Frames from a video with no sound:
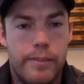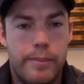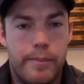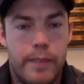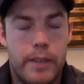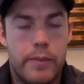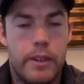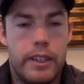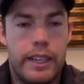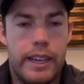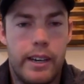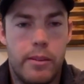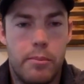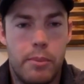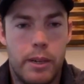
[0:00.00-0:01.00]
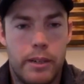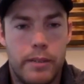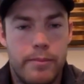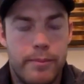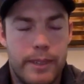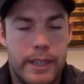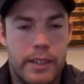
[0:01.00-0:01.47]
can really help a
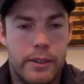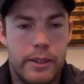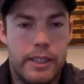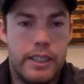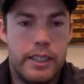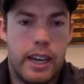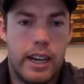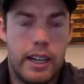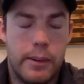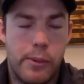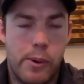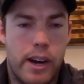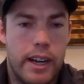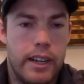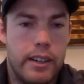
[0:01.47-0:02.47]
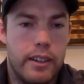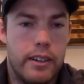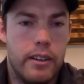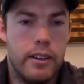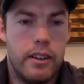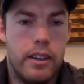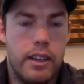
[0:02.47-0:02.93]

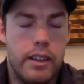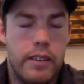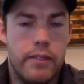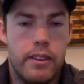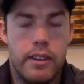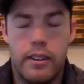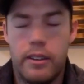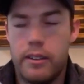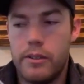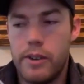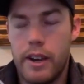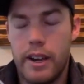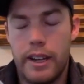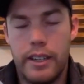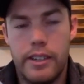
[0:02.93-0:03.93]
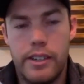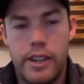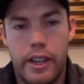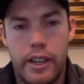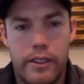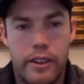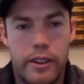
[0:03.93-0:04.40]
DIYer if they're trying to
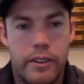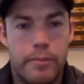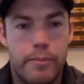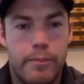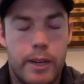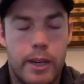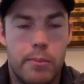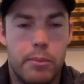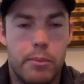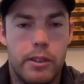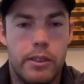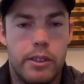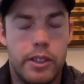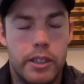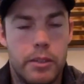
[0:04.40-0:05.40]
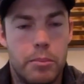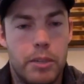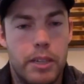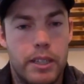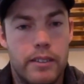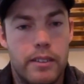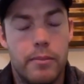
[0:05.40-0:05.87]
change a coupler, shear
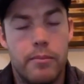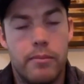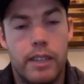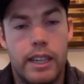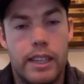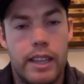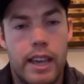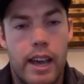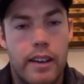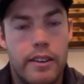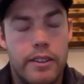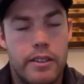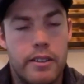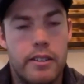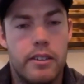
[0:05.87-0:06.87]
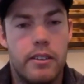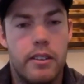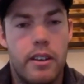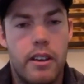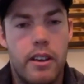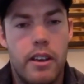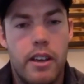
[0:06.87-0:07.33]
pin, something like that, just to
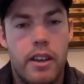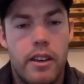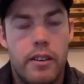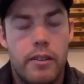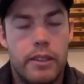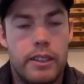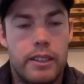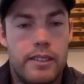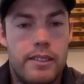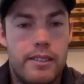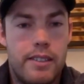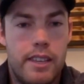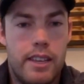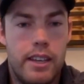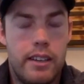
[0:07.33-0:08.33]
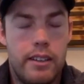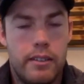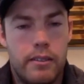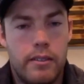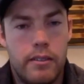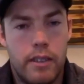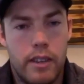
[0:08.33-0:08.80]
really see it
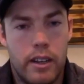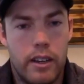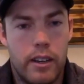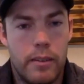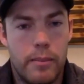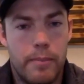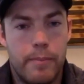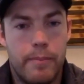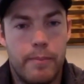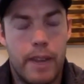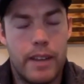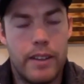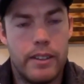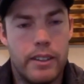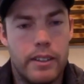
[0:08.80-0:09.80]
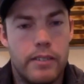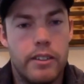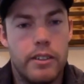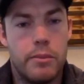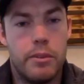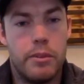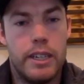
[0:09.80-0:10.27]
rather than
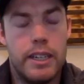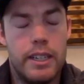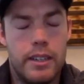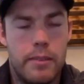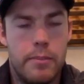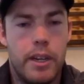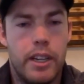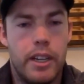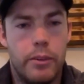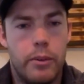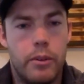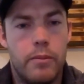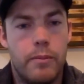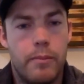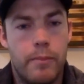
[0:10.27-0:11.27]
just read it in a manual.